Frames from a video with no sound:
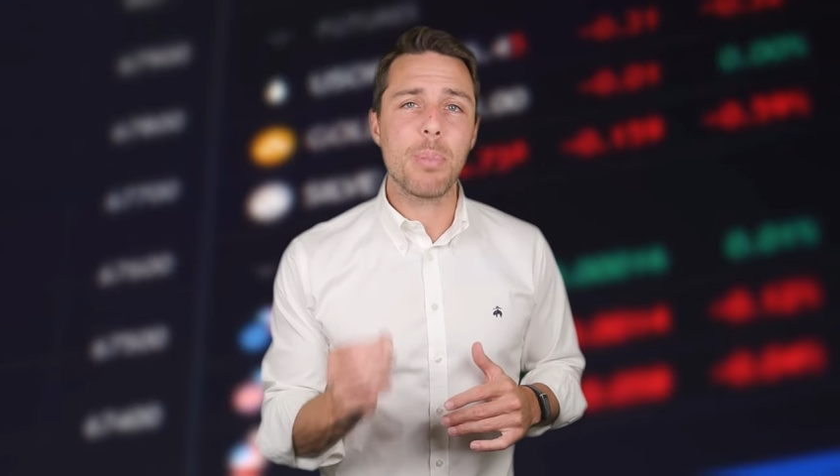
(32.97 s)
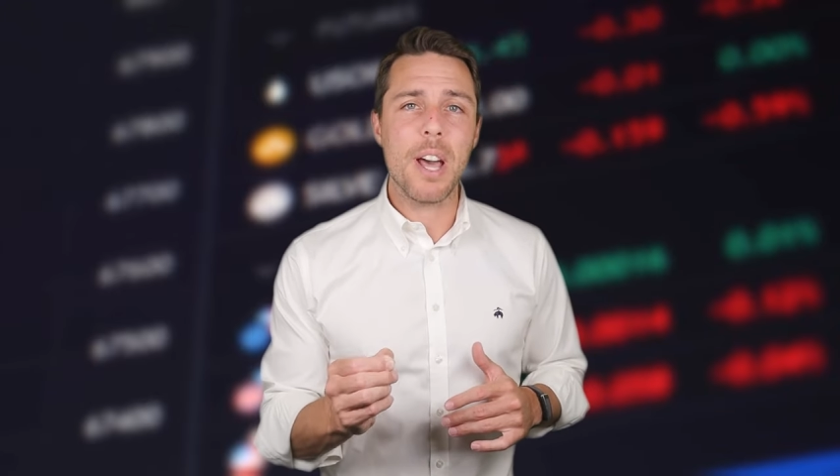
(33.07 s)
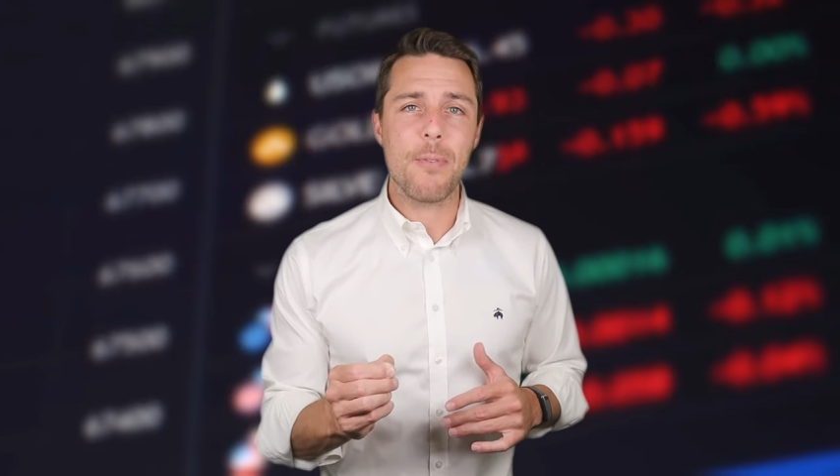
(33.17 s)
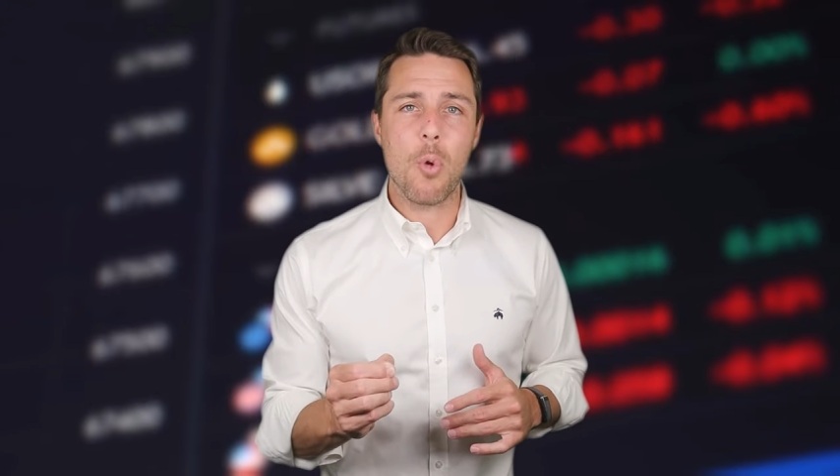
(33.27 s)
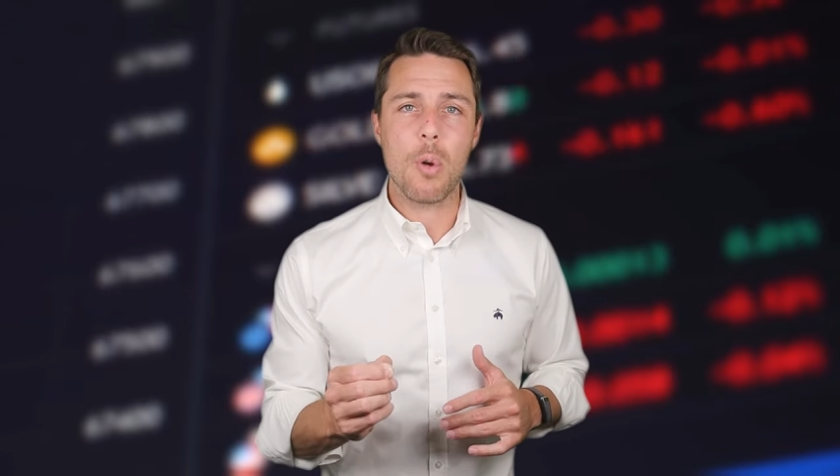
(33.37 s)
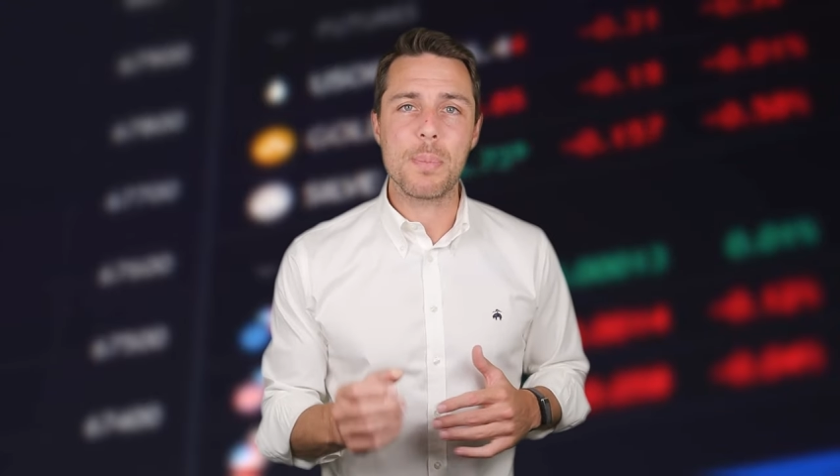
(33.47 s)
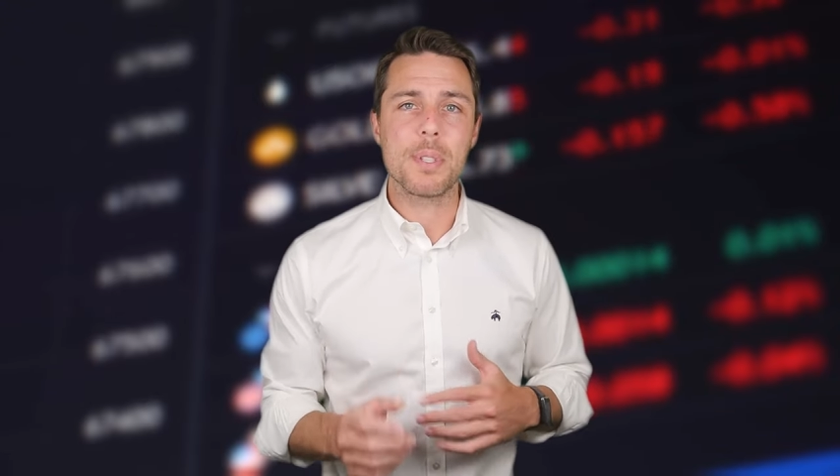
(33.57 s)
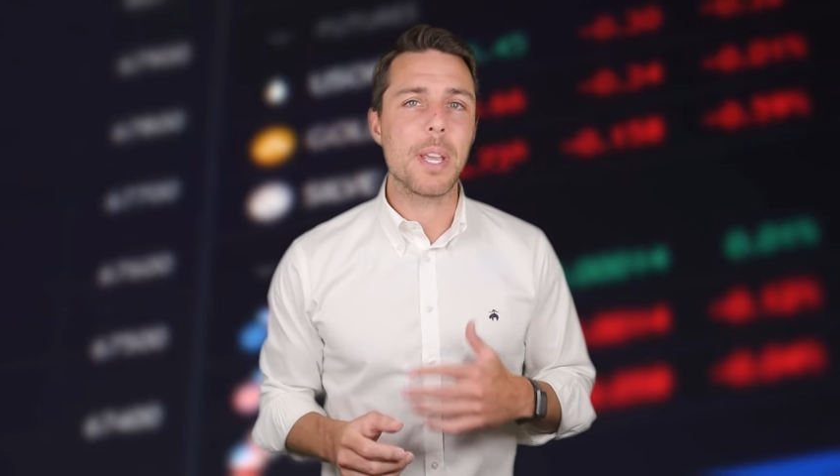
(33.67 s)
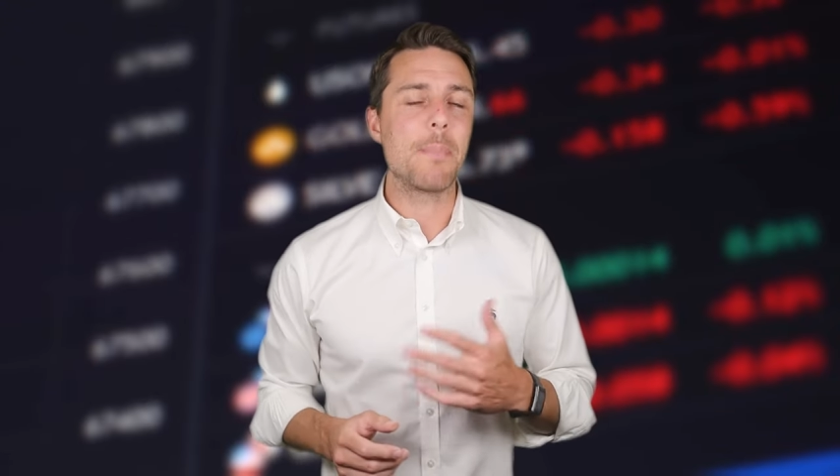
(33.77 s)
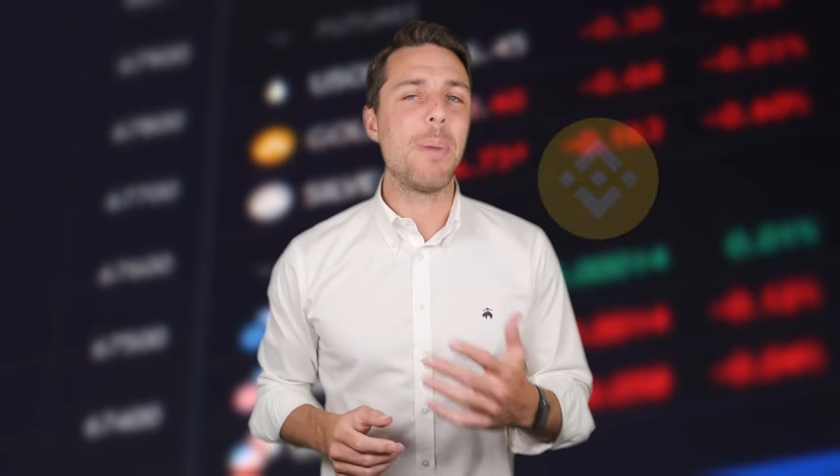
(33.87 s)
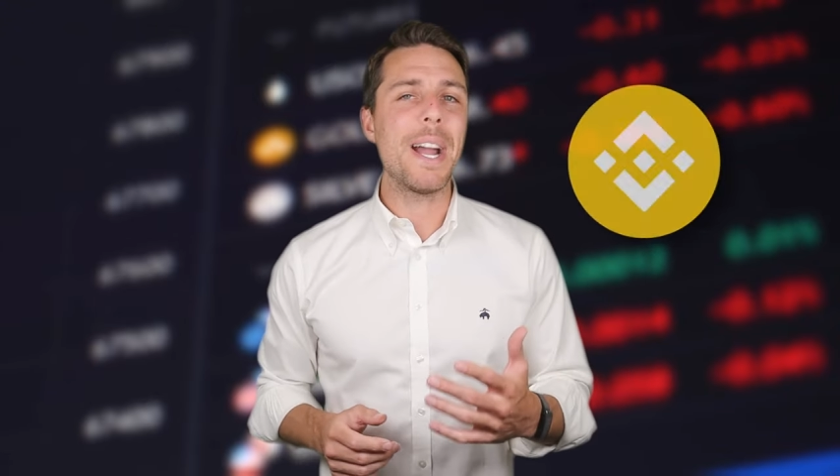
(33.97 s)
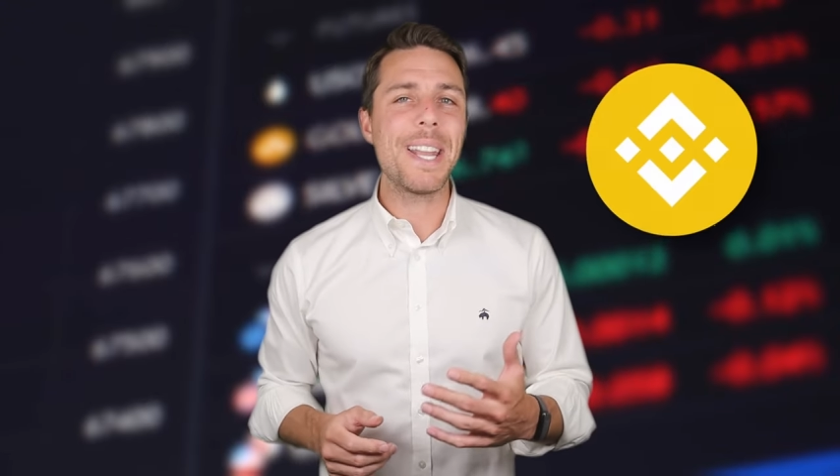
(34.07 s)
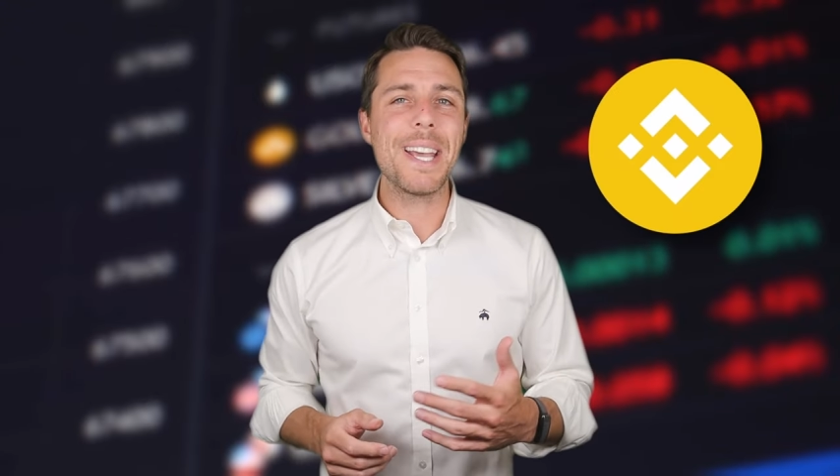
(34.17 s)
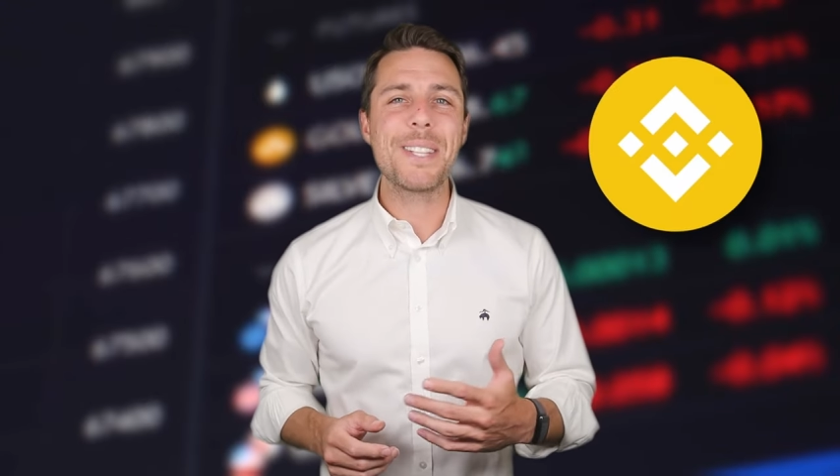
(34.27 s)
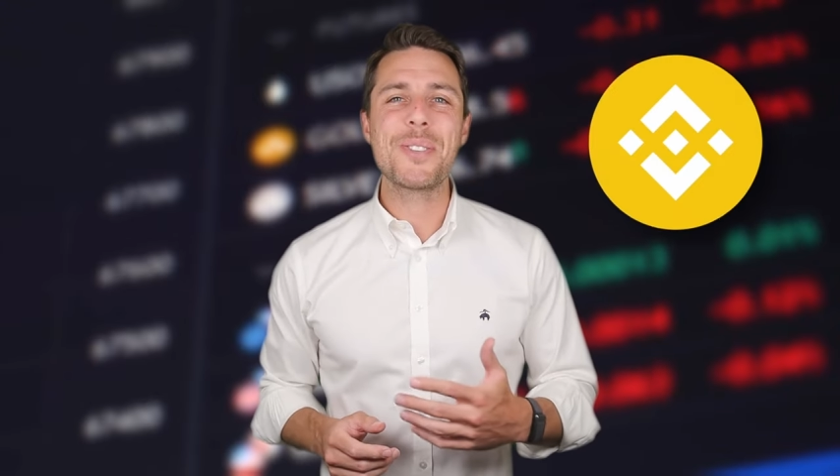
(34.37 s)
platforms like
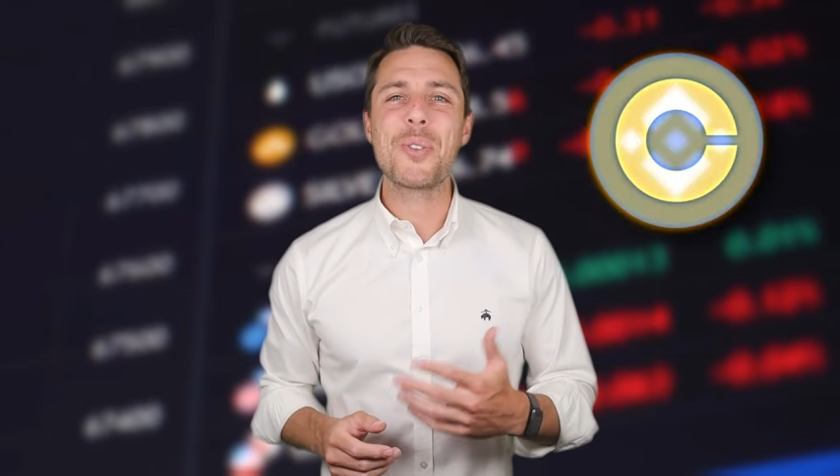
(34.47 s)
Binance,